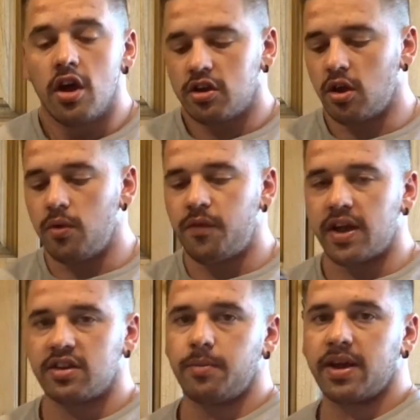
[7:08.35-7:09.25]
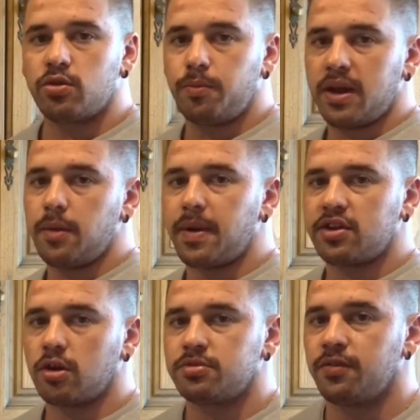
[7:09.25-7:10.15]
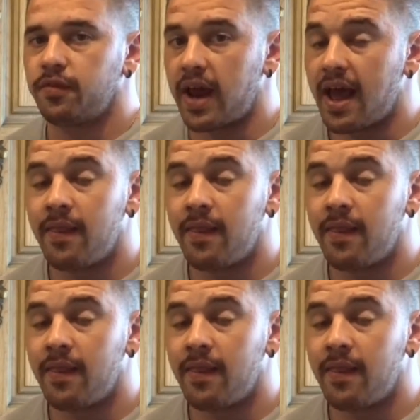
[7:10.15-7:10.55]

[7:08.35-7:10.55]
So Vascumax will be the best option for that.